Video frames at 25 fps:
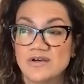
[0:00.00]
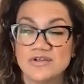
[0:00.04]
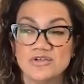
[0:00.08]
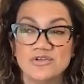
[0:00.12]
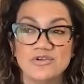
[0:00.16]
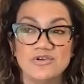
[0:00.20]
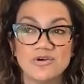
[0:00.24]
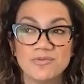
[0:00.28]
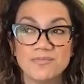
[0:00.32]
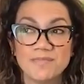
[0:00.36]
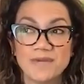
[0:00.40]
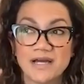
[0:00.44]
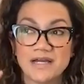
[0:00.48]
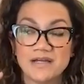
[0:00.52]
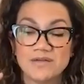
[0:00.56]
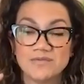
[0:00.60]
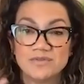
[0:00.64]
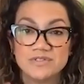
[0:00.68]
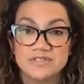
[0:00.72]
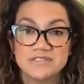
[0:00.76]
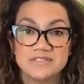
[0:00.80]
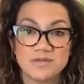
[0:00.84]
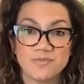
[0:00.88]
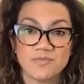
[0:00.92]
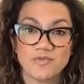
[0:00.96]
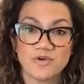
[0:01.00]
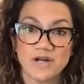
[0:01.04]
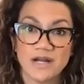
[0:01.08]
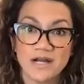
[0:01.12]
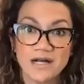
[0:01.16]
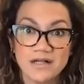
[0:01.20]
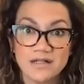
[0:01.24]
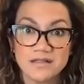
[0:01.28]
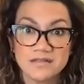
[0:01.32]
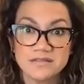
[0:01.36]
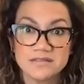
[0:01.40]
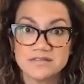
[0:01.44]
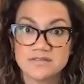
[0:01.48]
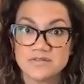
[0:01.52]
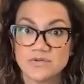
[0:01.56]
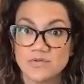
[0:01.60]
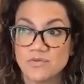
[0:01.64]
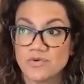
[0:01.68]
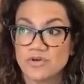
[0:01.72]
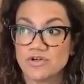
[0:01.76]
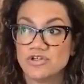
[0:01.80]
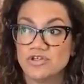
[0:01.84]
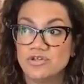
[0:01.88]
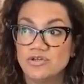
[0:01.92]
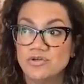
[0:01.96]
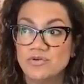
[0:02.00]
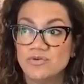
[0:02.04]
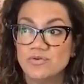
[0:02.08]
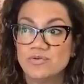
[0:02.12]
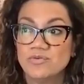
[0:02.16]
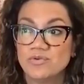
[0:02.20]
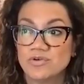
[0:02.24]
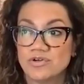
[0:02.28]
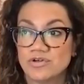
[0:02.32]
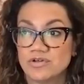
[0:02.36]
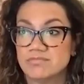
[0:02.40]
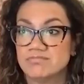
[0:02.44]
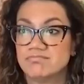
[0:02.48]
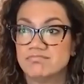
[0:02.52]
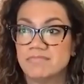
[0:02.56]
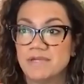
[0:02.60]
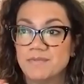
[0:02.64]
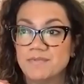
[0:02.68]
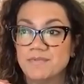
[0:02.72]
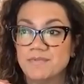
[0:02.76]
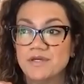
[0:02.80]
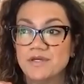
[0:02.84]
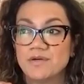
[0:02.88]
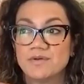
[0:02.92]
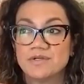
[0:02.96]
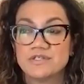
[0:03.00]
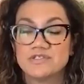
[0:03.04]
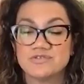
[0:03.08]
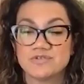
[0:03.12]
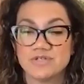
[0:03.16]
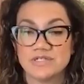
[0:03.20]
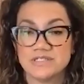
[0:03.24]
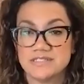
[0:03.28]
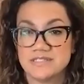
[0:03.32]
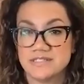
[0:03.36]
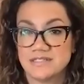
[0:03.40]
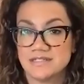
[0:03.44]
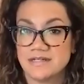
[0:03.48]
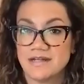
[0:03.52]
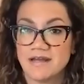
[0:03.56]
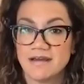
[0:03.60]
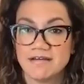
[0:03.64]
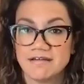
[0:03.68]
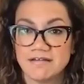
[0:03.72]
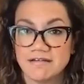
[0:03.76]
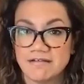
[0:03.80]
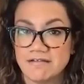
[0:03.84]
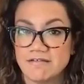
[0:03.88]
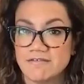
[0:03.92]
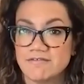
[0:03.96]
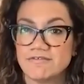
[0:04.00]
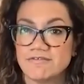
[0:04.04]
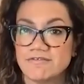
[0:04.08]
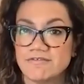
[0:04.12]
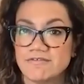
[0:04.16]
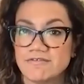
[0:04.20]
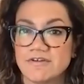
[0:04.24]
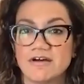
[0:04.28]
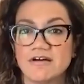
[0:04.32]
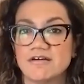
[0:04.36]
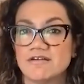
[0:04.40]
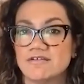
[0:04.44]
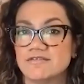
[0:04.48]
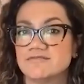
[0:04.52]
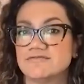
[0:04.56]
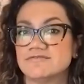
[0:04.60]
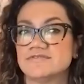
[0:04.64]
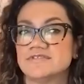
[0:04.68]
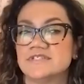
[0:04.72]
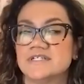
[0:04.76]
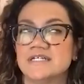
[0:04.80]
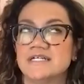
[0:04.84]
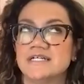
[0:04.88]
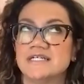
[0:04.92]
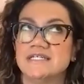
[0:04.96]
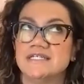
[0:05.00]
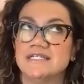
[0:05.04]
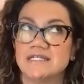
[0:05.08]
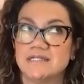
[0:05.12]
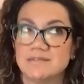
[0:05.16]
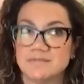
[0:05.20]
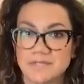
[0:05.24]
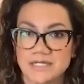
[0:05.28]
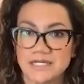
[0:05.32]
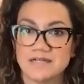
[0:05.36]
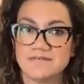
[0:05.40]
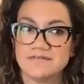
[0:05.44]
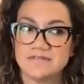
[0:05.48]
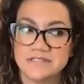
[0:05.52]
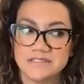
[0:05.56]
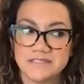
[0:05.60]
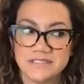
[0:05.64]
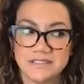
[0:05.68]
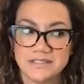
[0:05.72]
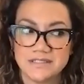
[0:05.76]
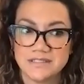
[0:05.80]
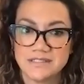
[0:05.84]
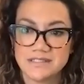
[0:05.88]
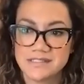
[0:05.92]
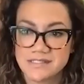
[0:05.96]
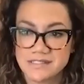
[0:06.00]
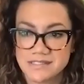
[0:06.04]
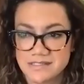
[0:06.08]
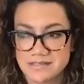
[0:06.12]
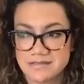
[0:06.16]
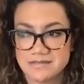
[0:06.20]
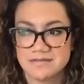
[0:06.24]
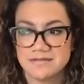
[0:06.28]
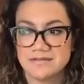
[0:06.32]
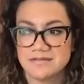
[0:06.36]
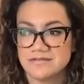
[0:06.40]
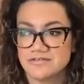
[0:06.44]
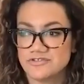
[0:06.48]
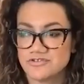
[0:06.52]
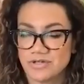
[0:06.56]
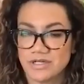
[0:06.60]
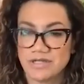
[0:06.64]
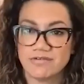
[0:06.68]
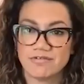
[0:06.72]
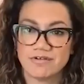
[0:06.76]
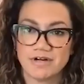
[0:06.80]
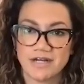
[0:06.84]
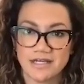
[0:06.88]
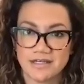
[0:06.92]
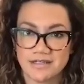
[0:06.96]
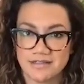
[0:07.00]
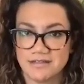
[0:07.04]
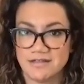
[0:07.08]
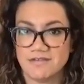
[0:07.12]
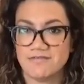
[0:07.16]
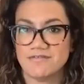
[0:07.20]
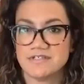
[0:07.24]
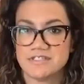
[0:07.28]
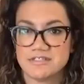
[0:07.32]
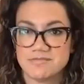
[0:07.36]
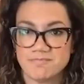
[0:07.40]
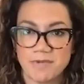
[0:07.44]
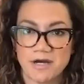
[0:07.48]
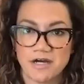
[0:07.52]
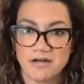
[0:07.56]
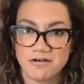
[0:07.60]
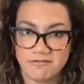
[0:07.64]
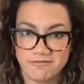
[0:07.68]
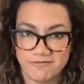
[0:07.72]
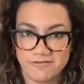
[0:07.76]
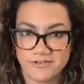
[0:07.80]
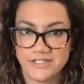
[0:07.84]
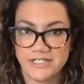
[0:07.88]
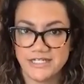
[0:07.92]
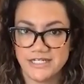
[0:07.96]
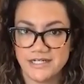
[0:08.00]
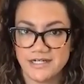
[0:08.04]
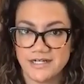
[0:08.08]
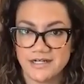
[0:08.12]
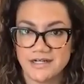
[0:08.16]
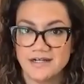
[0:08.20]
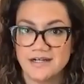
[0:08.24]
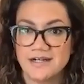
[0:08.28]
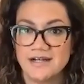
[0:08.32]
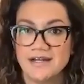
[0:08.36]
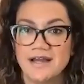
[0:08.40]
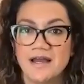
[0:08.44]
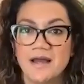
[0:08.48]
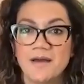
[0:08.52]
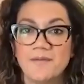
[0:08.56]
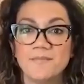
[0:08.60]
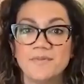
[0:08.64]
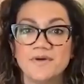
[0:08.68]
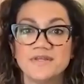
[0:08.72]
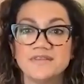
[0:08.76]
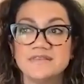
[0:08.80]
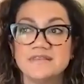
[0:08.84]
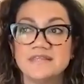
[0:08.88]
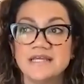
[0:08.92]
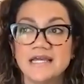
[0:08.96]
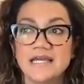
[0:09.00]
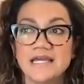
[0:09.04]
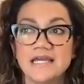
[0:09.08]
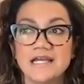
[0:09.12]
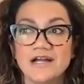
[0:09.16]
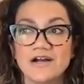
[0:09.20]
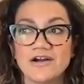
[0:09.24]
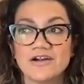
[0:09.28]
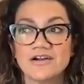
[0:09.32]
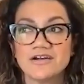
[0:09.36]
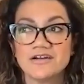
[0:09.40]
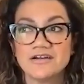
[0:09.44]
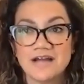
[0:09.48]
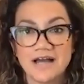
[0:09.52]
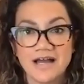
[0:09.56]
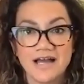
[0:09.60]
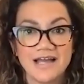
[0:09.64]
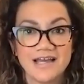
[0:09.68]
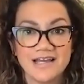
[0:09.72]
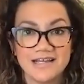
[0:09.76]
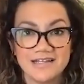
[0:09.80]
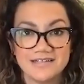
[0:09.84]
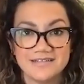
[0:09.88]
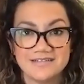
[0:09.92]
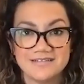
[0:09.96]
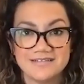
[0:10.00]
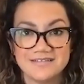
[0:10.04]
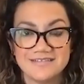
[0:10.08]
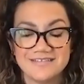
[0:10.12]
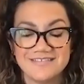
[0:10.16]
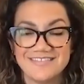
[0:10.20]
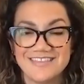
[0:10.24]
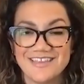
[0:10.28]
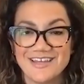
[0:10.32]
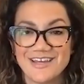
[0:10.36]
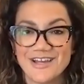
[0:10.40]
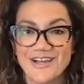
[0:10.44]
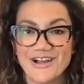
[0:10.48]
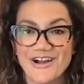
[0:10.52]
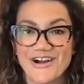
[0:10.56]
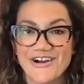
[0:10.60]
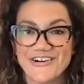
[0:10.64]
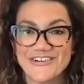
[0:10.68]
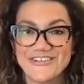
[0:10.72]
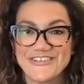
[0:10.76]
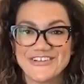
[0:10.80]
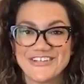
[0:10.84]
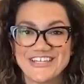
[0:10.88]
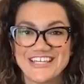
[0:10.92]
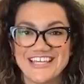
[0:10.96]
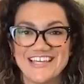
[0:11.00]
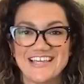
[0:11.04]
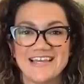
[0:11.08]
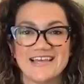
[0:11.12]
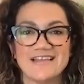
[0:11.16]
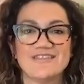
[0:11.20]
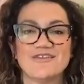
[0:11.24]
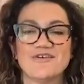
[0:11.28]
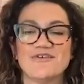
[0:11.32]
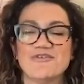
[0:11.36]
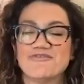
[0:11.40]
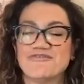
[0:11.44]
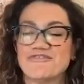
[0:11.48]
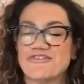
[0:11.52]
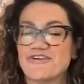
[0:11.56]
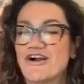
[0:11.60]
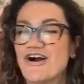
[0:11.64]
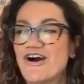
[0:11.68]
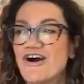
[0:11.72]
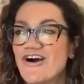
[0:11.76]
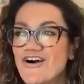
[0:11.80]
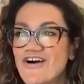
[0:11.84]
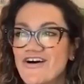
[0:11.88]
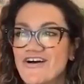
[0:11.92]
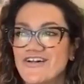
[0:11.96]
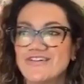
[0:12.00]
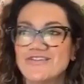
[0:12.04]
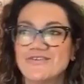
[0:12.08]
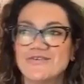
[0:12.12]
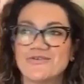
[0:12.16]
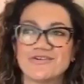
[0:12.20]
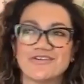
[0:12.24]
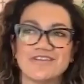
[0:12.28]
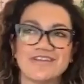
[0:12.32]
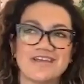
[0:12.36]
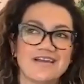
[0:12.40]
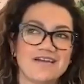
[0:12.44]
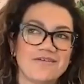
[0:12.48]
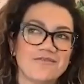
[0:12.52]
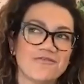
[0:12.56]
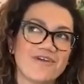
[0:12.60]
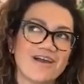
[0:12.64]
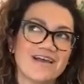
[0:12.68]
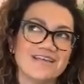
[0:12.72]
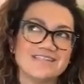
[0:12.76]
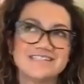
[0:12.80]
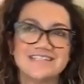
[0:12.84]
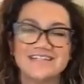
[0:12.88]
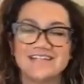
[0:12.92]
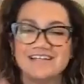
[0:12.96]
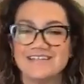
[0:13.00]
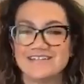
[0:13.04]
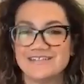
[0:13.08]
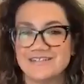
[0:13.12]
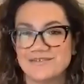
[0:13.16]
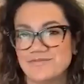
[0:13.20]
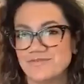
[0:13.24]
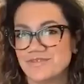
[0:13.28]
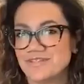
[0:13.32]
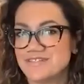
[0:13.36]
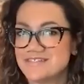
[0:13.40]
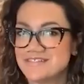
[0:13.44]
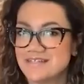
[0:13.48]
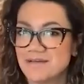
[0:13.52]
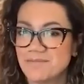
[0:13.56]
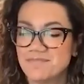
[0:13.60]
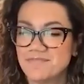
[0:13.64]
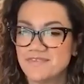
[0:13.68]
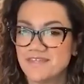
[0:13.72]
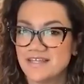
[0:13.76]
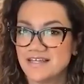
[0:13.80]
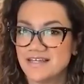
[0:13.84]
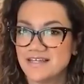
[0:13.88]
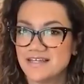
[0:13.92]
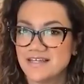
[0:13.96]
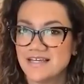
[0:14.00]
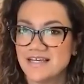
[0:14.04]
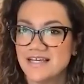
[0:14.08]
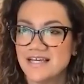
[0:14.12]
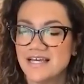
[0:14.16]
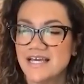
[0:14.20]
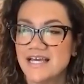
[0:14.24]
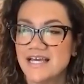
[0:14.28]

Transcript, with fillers: your mind was somewhere else or you were maybe going straight to the negative of yeah but have you seen this train wreck of a spot over here but they are not they are looking at overall or they resonated with something